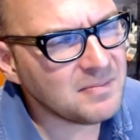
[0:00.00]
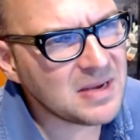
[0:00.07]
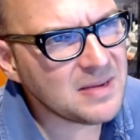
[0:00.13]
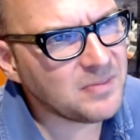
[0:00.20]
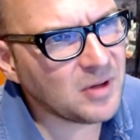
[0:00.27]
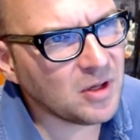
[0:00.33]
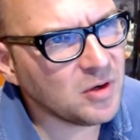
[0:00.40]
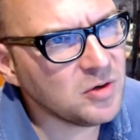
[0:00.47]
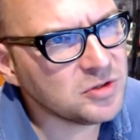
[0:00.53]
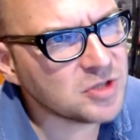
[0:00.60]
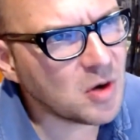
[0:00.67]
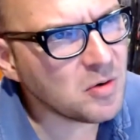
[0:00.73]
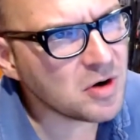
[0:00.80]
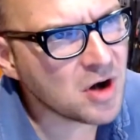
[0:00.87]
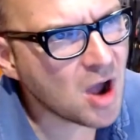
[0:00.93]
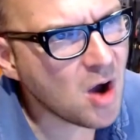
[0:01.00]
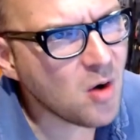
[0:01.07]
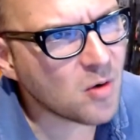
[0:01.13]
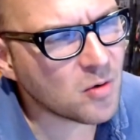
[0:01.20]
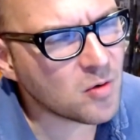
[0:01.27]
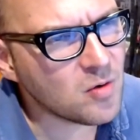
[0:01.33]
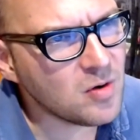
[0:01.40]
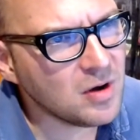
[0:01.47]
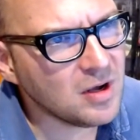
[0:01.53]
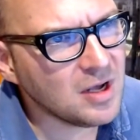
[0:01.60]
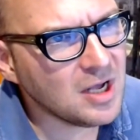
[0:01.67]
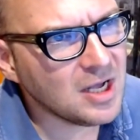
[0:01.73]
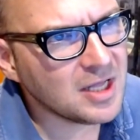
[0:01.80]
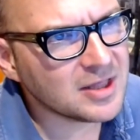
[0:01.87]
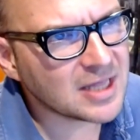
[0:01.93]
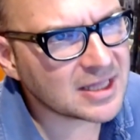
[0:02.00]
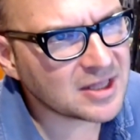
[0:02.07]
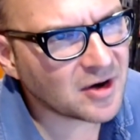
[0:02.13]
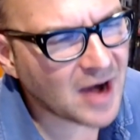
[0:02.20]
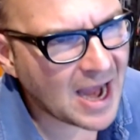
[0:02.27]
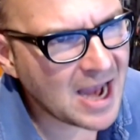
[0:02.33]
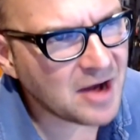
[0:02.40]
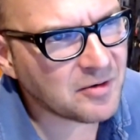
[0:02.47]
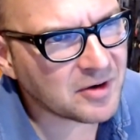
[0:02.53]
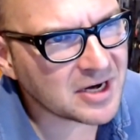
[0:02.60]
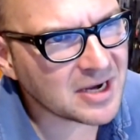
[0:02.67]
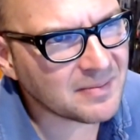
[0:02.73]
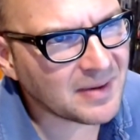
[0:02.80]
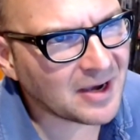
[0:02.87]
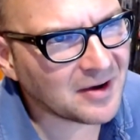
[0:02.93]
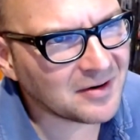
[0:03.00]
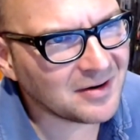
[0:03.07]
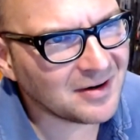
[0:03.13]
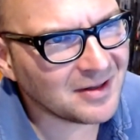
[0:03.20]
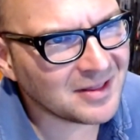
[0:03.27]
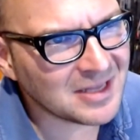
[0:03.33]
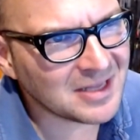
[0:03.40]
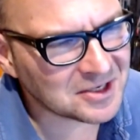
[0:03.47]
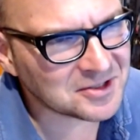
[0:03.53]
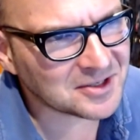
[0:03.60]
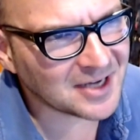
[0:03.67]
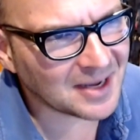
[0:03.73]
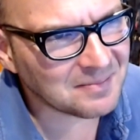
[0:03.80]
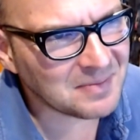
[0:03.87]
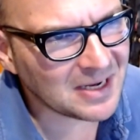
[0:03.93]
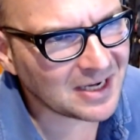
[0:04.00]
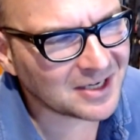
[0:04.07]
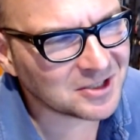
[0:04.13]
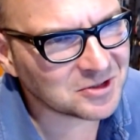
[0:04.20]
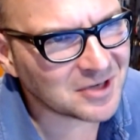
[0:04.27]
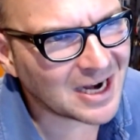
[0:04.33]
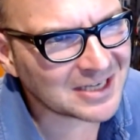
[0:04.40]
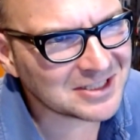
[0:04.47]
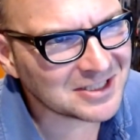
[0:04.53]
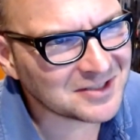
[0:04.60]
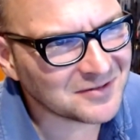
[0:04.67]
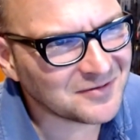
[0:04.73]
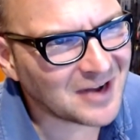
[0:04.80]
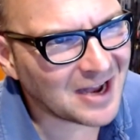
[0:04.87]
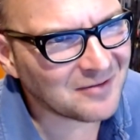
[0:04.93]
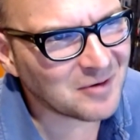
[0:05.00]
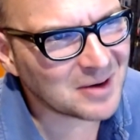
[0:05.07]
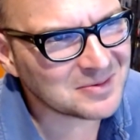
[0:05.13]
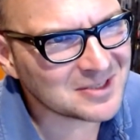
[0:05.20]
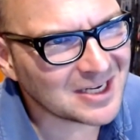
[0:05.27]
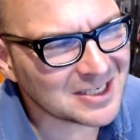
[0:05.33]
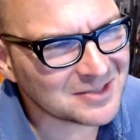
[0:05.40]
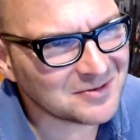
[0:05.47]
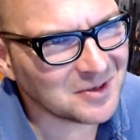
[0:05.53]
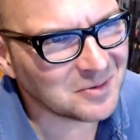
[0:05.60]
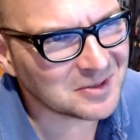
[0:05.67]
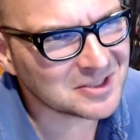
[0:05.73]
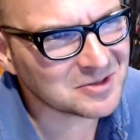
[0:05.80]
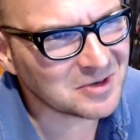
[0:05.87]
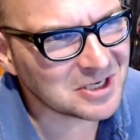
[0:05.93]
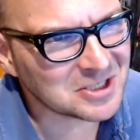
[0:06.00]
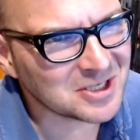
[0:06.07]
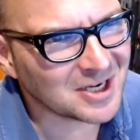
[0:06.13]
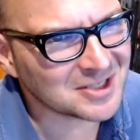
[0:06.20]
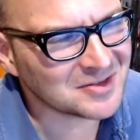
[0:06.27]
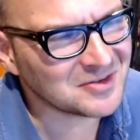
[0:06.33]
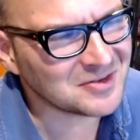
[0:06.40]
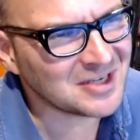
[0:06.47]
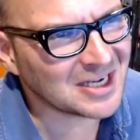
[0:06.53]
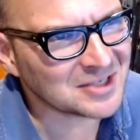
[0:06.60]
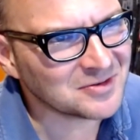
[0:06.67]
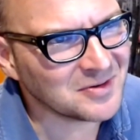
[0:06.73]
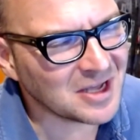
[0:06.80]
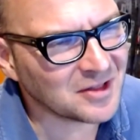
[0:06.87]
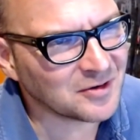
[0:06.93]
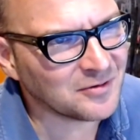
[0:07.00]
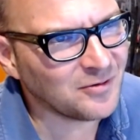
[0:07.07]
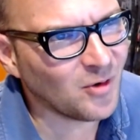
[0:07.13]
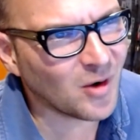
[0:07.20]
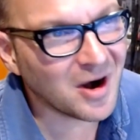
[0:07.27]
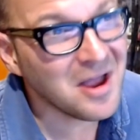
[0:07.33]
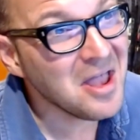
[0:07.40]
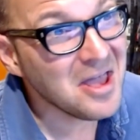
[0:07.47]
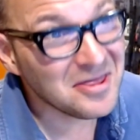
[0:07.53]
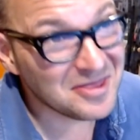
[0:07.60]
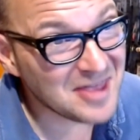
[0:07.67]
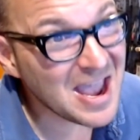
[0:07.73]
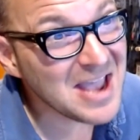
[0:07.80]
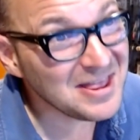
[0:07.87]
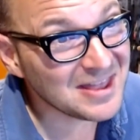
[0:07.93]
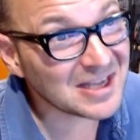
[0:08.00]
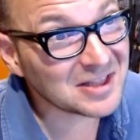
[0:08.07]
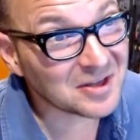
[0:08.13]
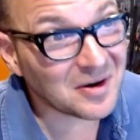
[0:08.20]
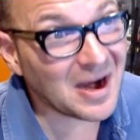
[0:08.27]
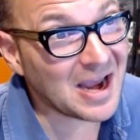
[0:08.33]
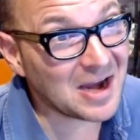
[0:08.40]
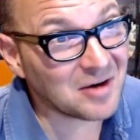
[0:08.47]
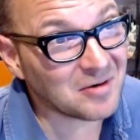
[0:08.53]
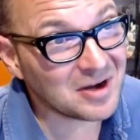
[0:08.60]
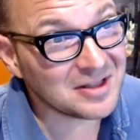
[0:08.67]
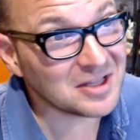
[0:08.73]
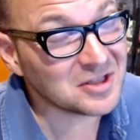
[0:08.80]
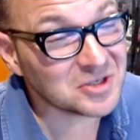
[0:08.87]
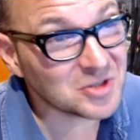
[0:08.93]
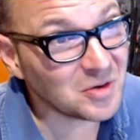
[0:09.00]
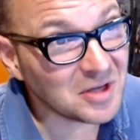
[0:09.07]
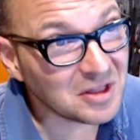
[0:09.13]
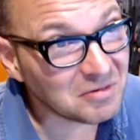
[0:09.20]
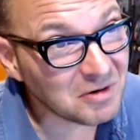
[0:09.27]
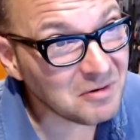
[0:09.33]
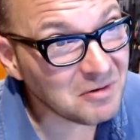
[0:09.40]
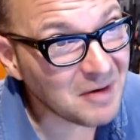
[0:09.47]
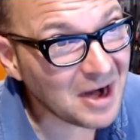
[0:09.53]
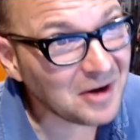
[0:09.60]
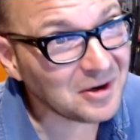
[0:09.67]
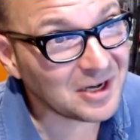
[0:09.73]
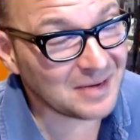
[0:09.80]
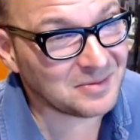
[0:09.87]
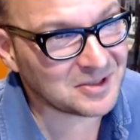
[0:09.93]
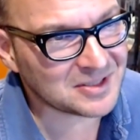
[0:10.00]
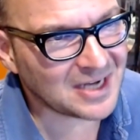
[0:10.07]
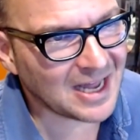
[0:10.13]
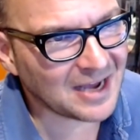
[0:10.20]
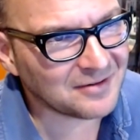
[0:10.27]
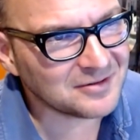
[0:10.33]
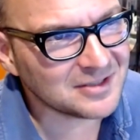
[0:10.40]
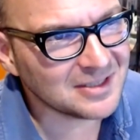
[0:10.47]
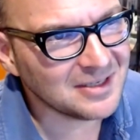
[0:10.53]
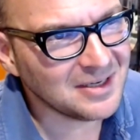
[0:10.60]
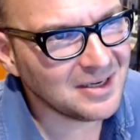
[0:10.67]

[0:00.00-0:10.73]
People who don't know that they're angry about the internet being contracted to 5 websites filled with screenshots of text from the other 4. They think they're angry that there's only 3 record labels left.